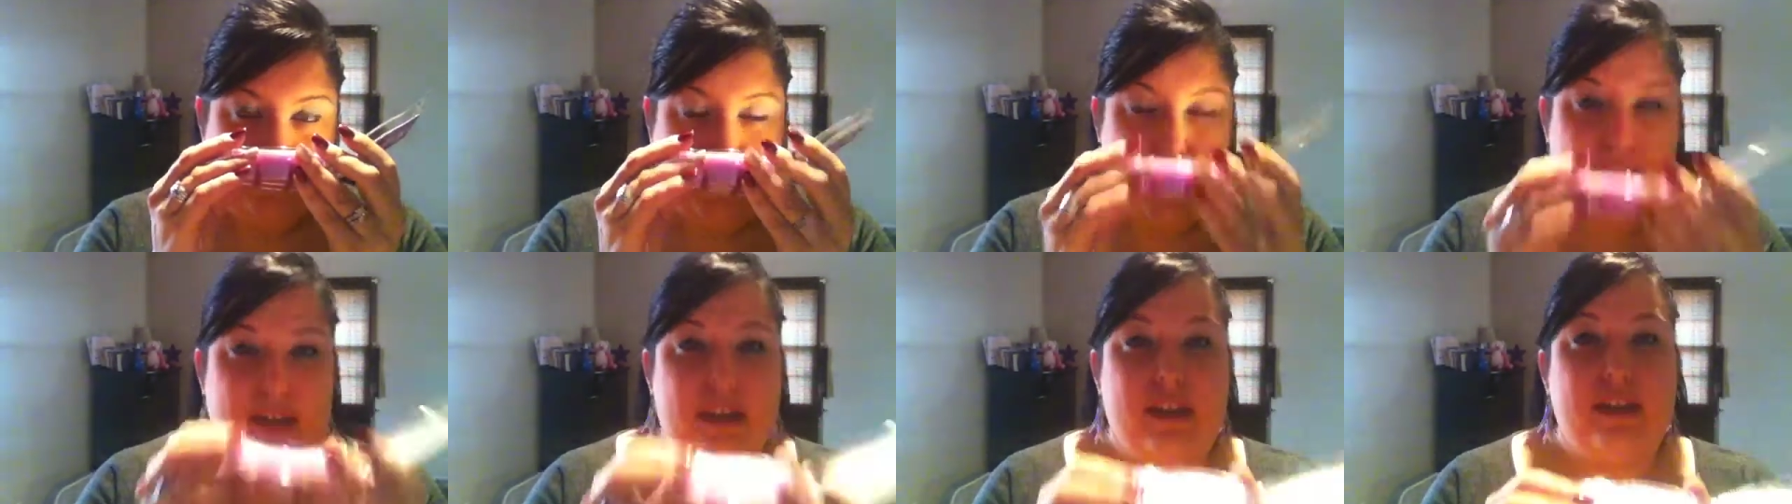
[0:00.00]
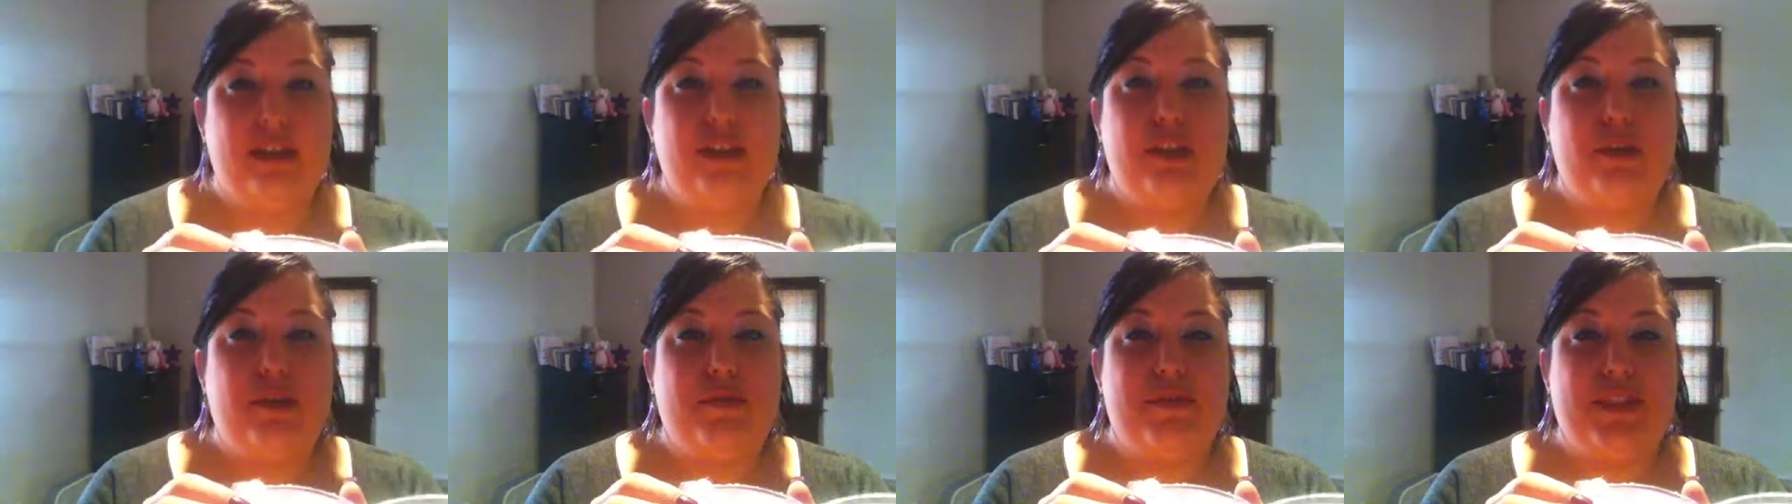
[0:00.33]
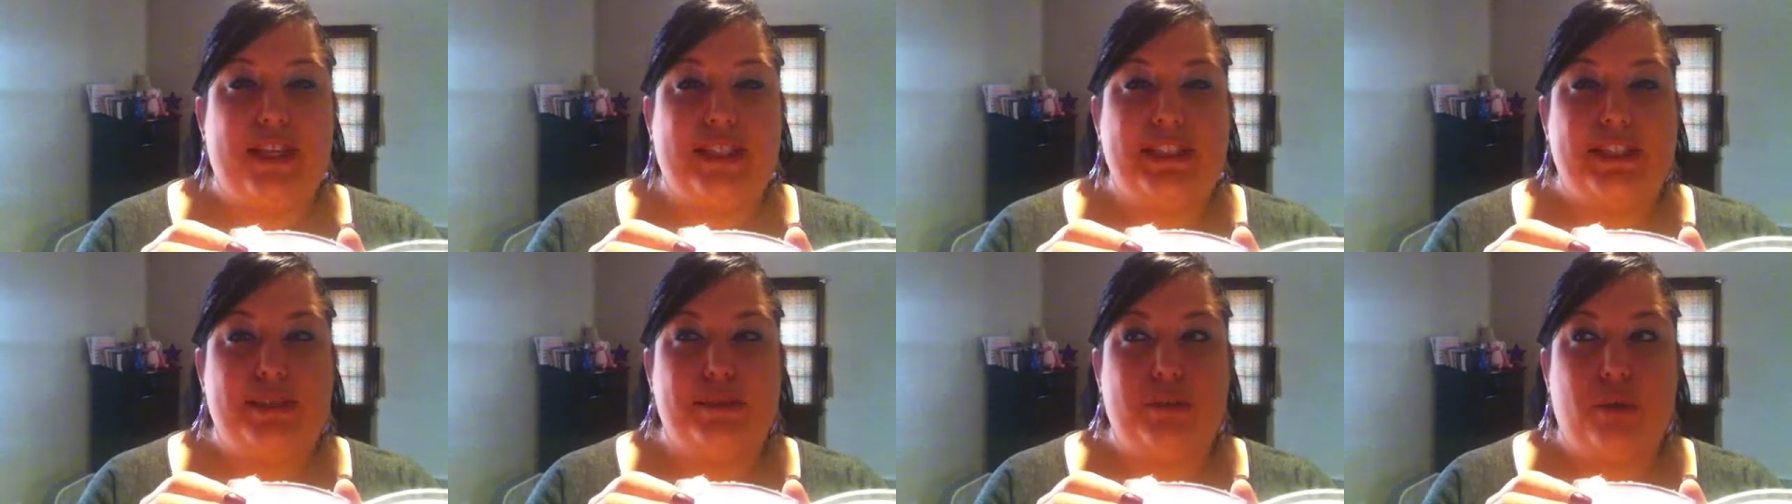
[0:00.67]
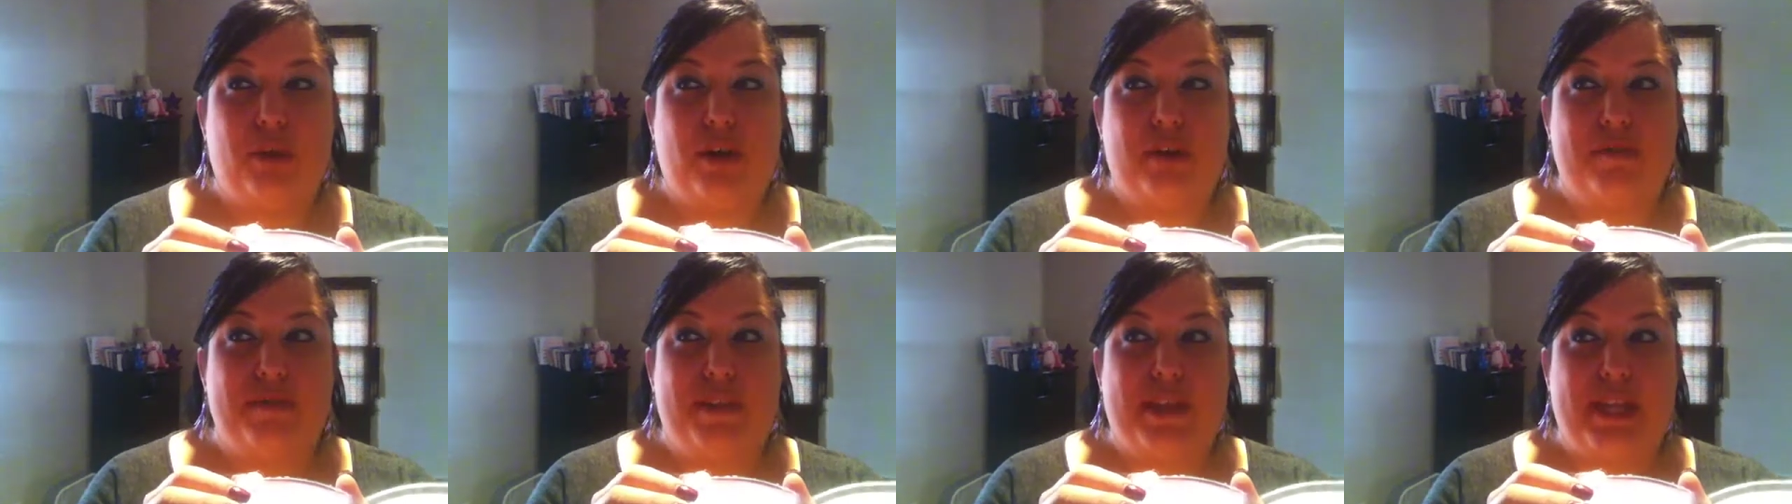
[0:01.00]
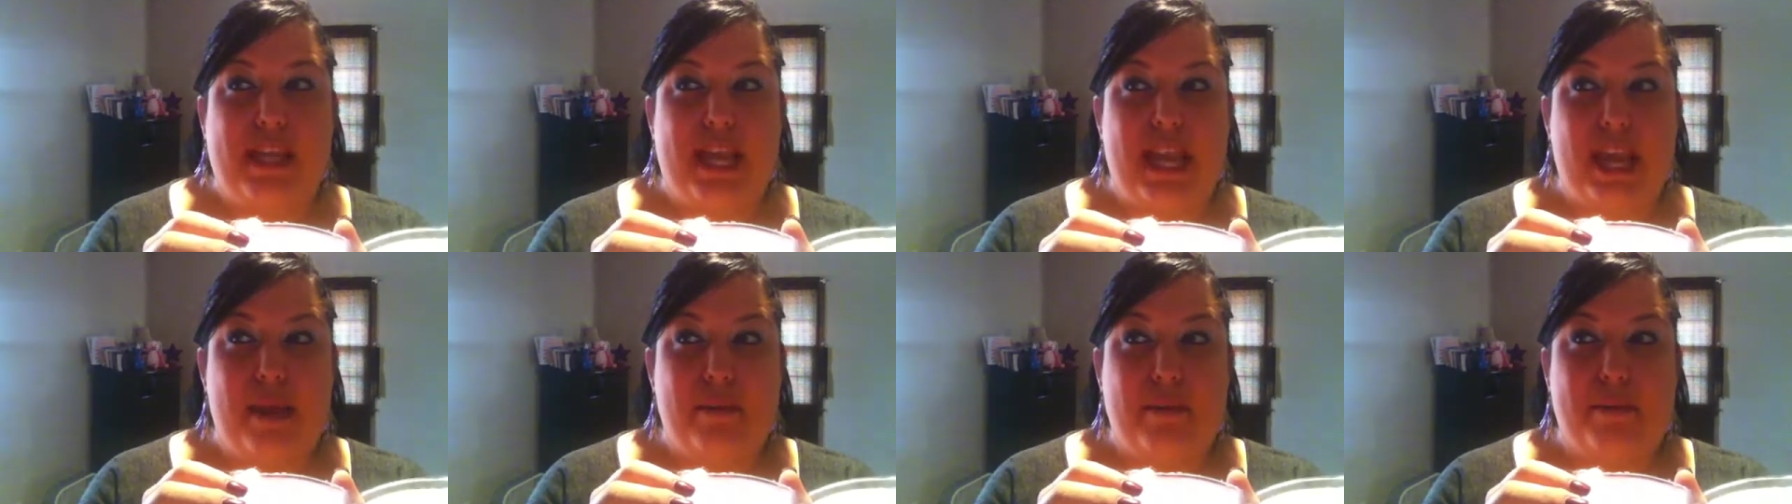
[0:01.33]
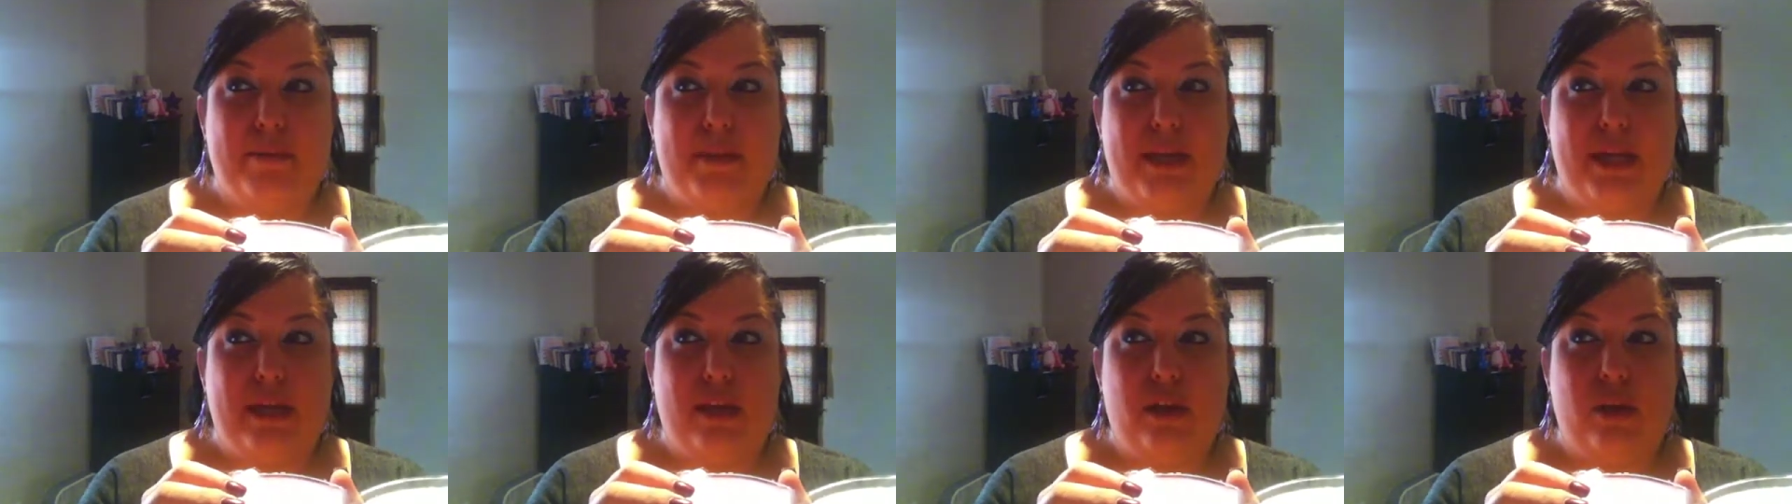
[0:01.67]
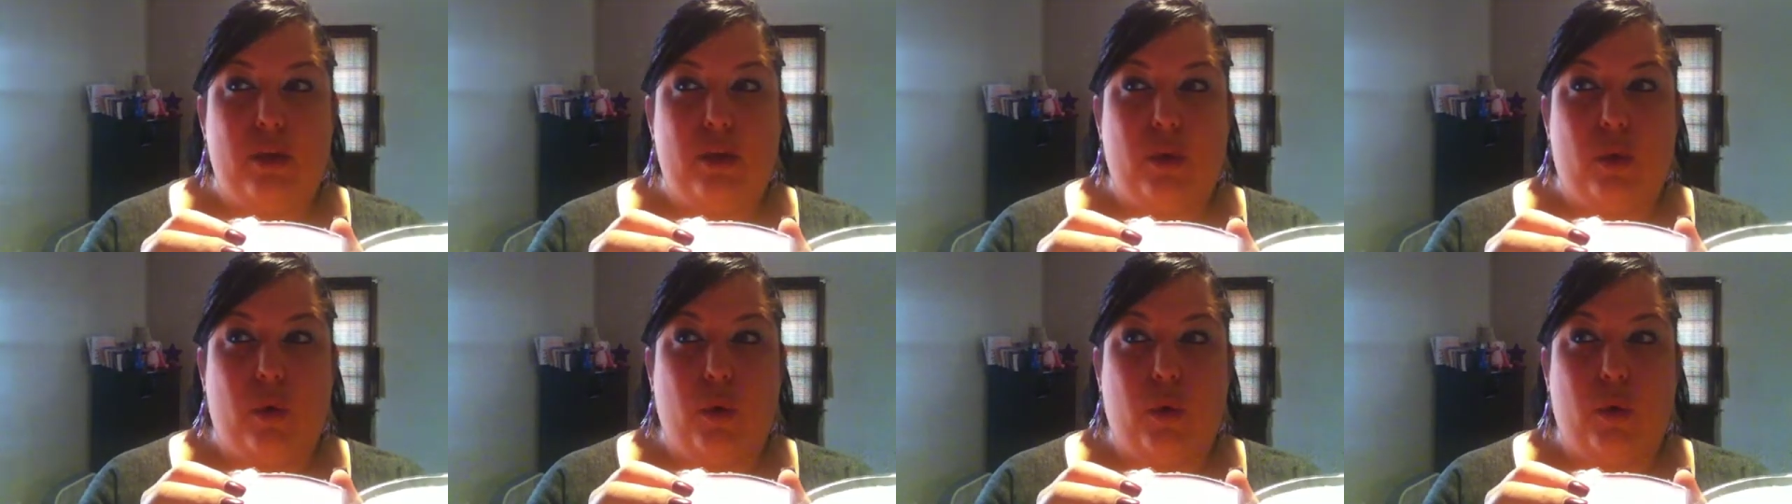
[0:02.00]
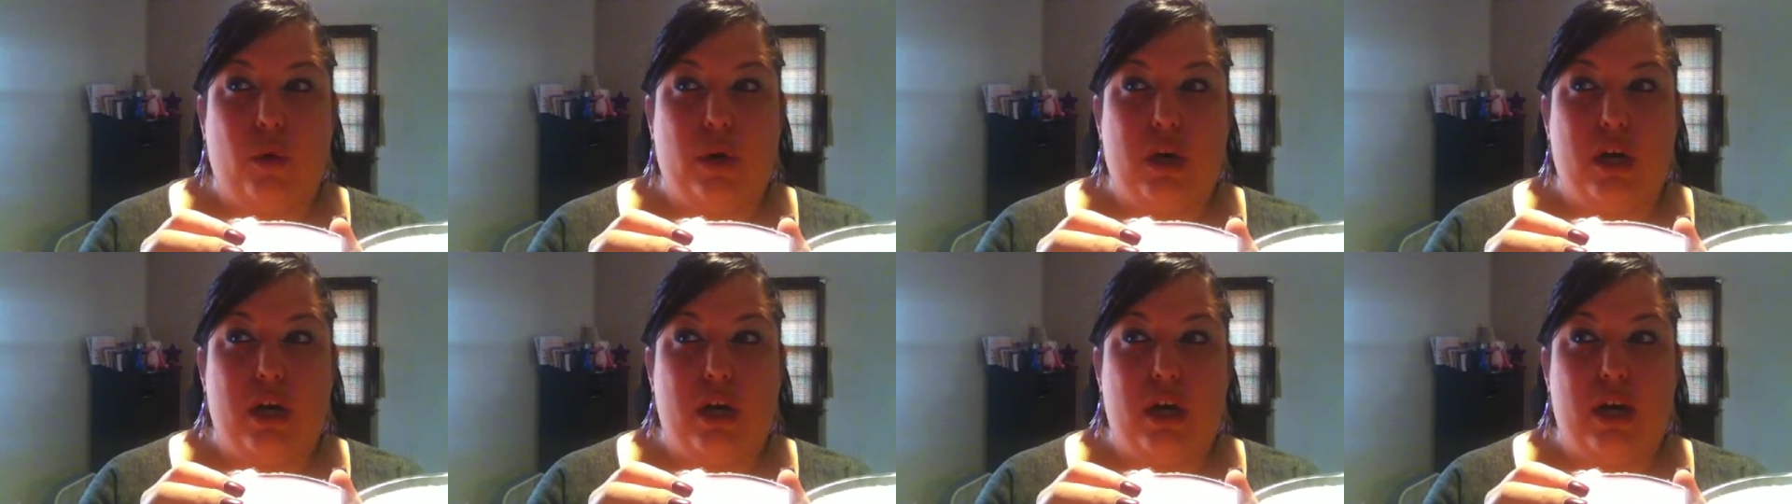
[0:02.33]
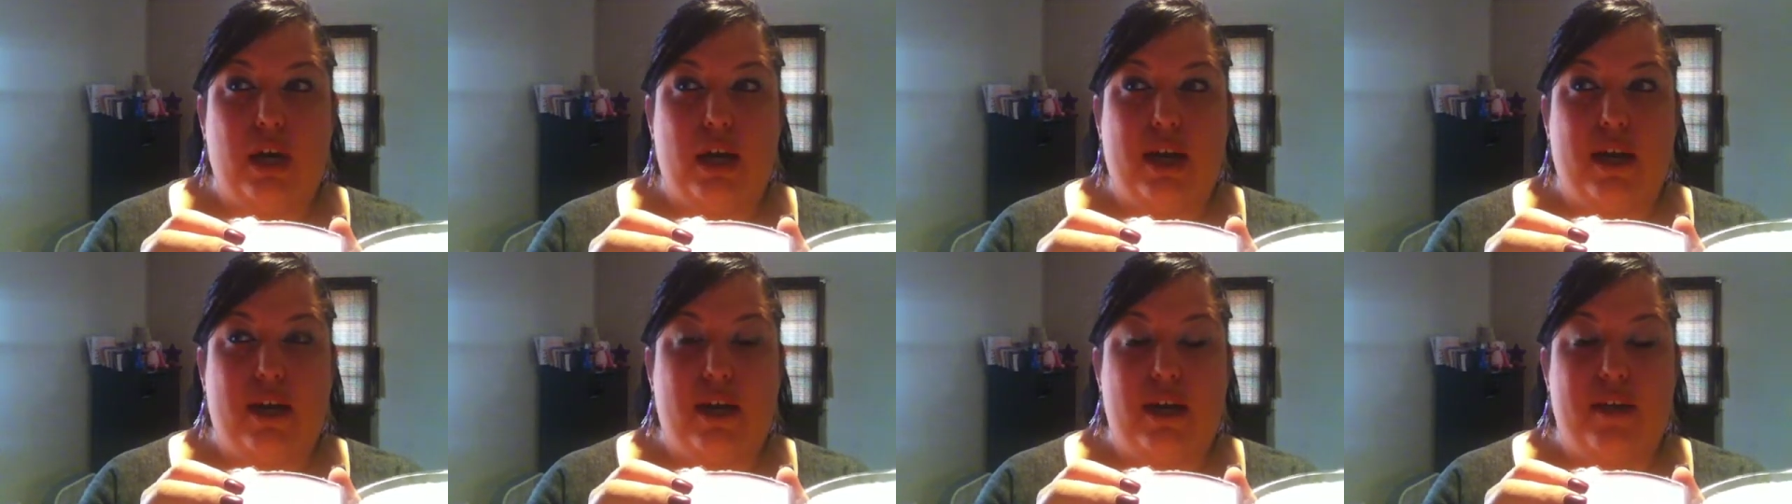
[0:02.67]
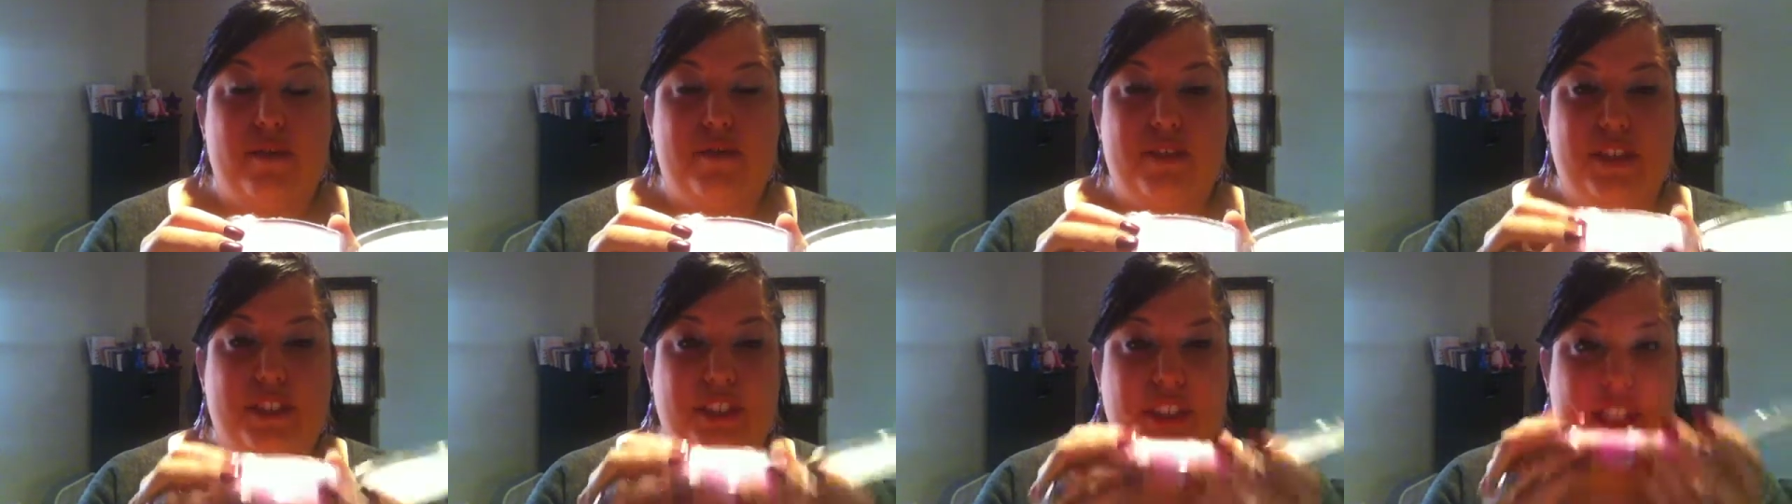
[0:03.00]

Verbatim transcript: And I don't know if that's more of the chamomile or of the